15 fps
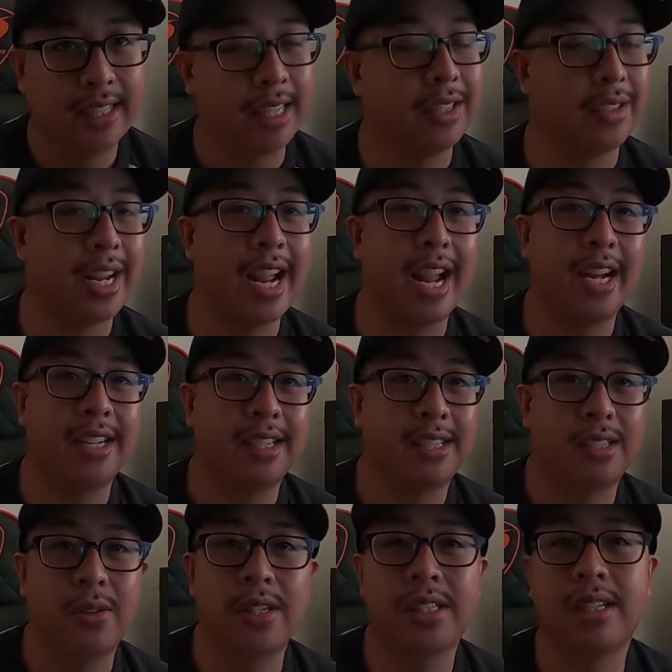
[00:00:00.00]
and you can,
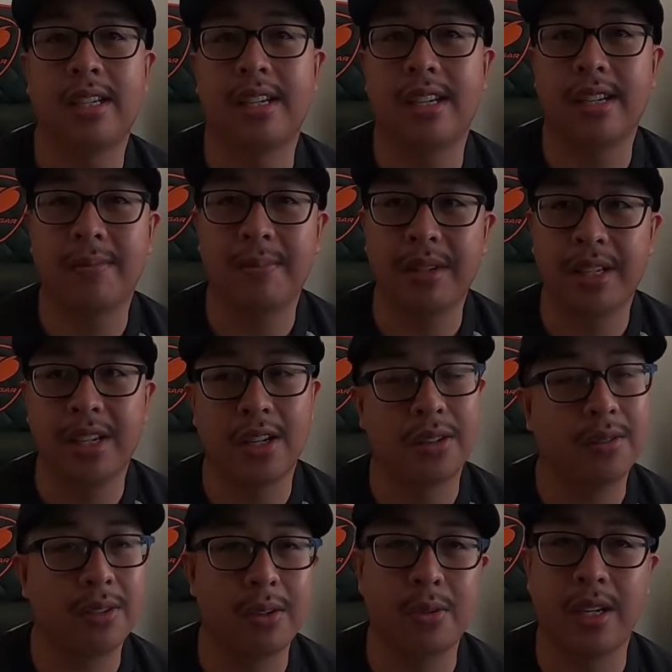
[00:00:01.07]
there's always a, you
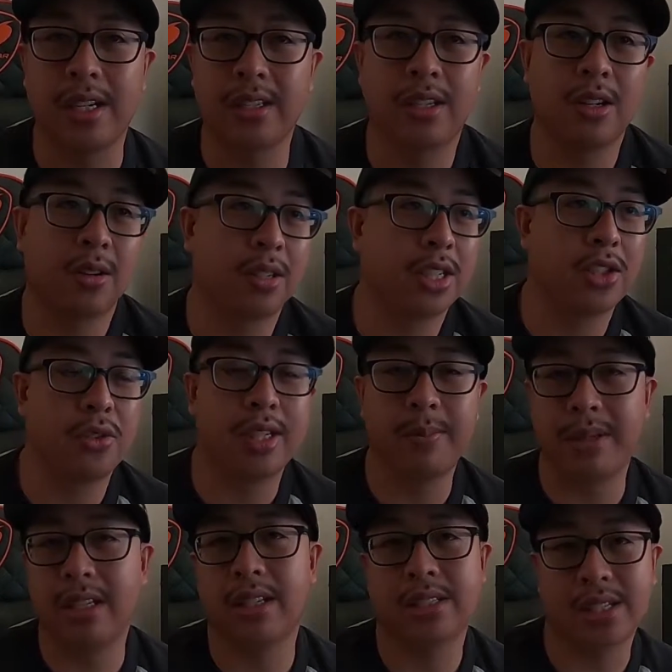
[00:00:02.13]
know, you want to go on the
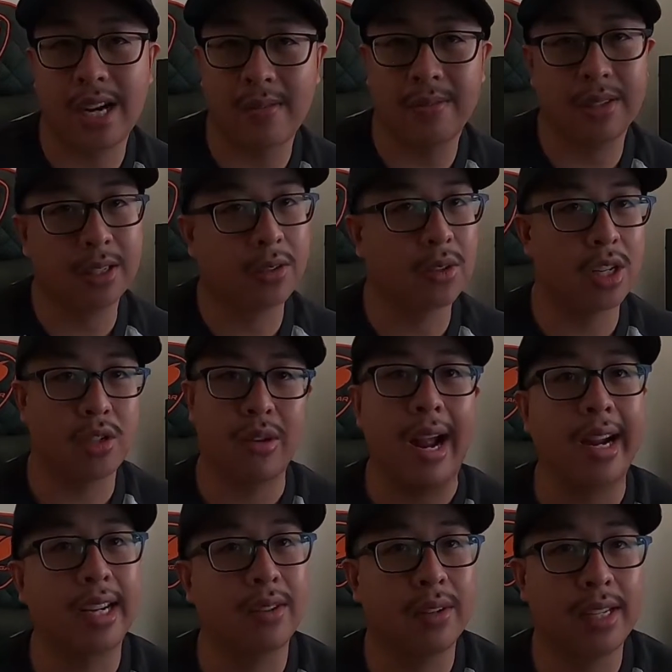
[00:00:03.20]
street, be a little softer, go on the
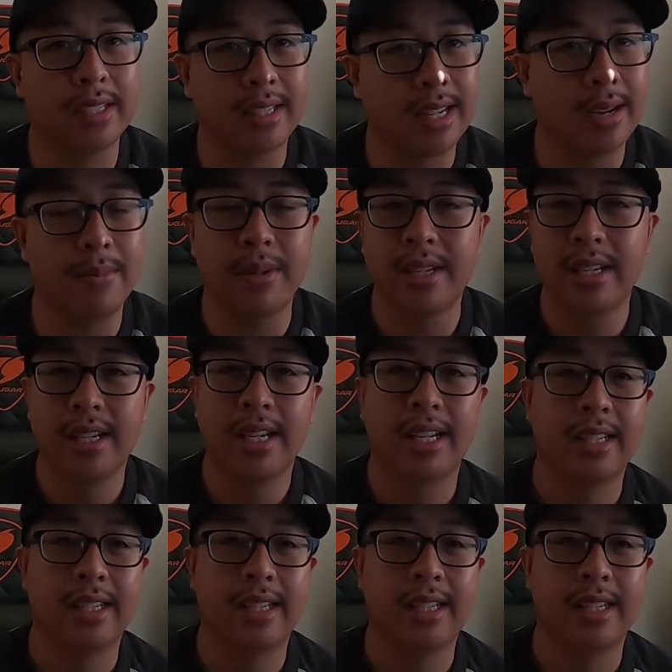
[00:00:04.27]
track and raise it up.